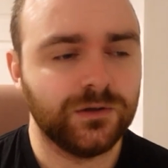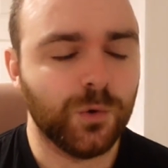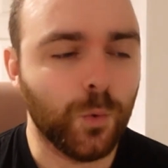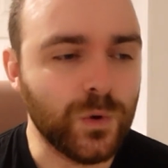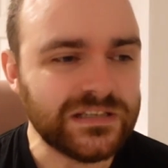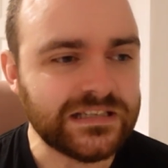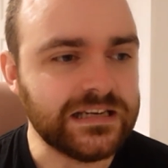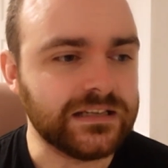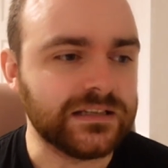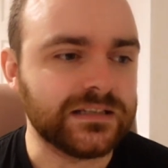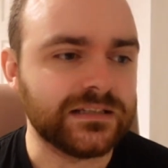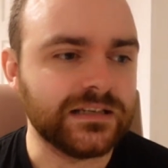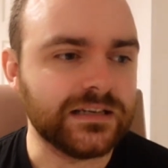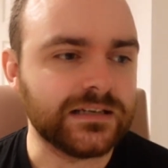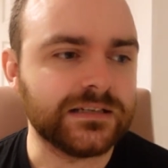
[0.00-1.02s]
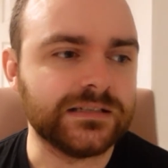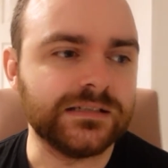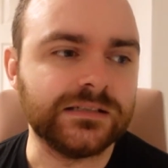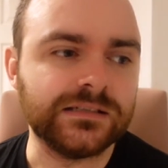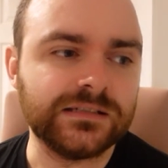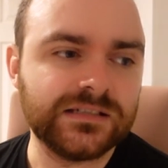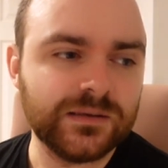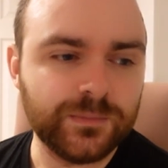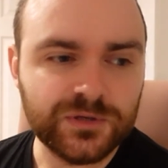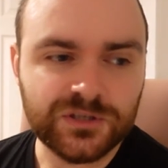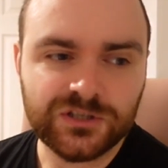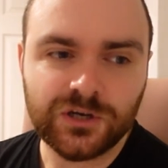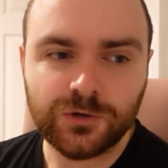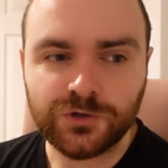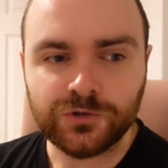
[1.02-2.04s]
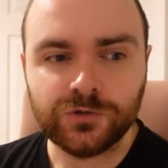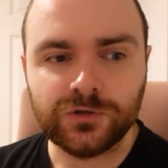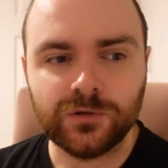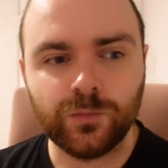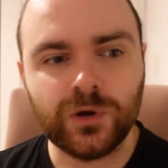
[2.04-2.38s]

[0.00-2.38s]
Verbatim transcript: Whiskey in the Six and Sipper Social Club,